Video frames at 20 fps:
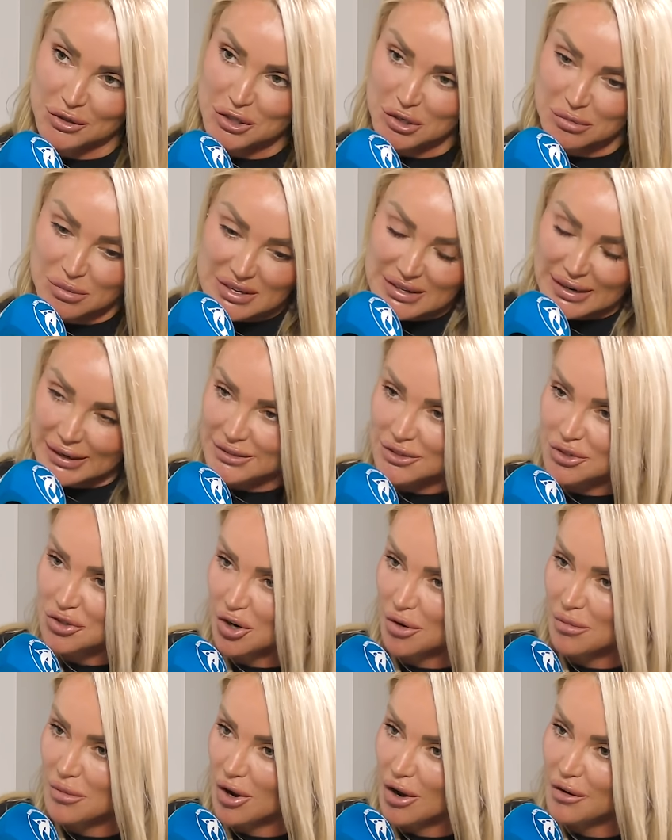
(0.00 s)
so my dad had
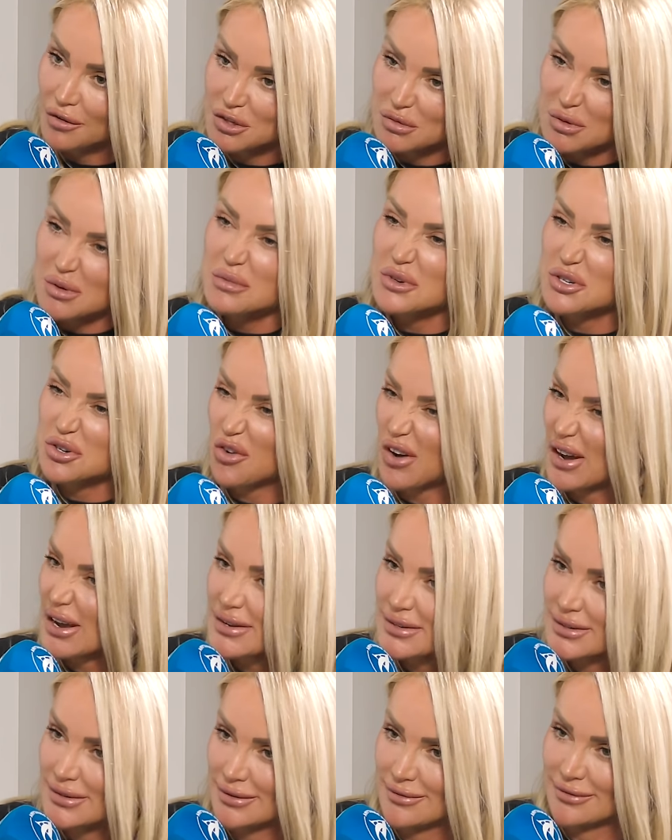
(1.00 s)
dropped me off so it was
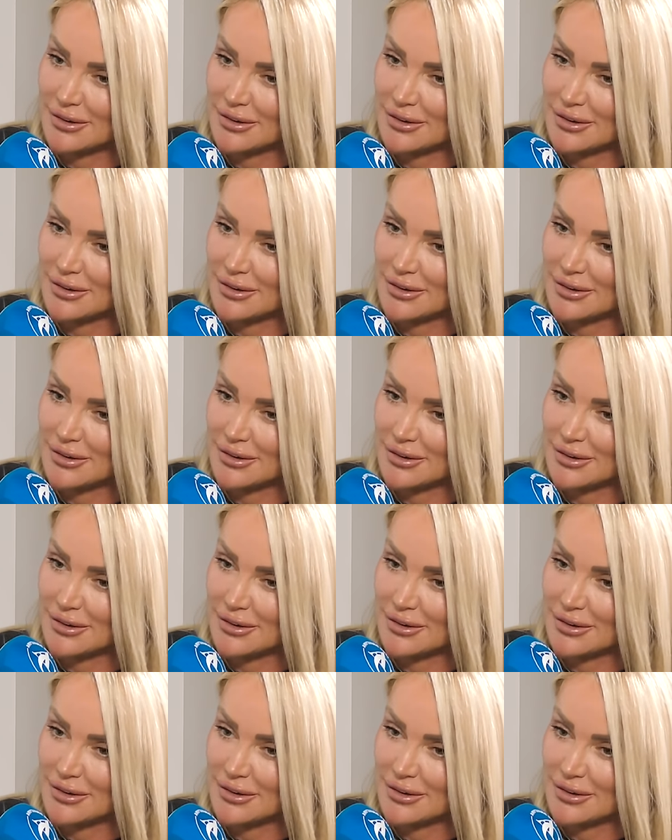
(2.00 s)
great